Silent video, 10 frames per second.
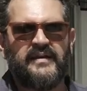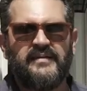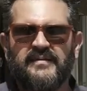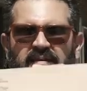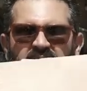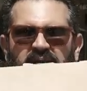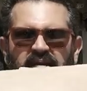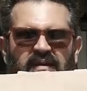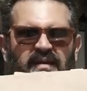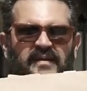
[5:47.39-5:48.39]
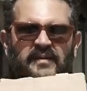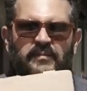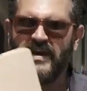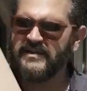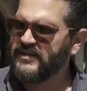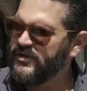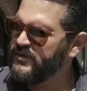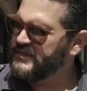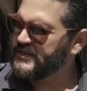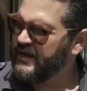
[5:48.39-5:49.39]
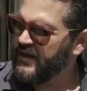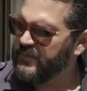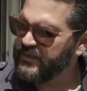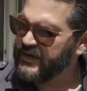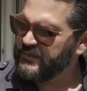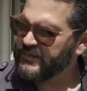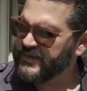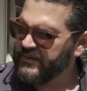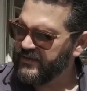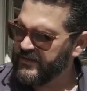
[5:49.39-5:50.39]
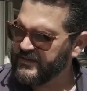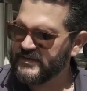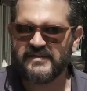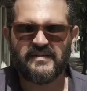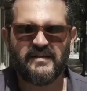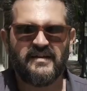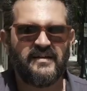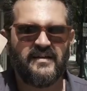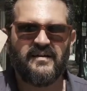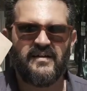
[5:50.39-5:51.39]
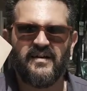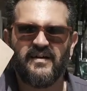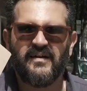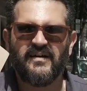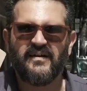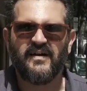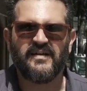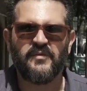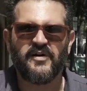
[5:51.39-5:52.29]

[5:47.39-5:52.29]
is, the best Cuban style premium cigars on the